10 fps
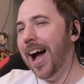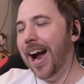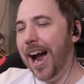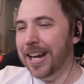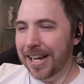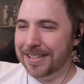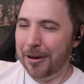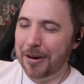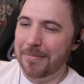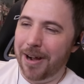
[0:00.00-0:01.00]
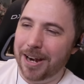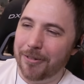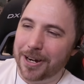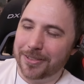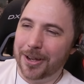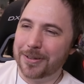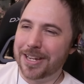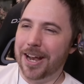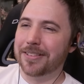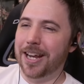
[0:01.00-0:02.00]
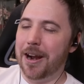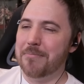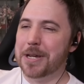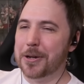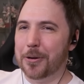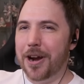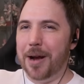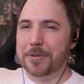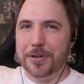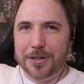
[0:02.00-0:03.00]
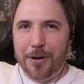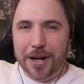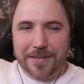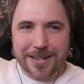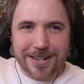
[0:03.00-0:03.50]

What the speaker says: I guess I wouldn't mind one of those out there. And Miku copter's going.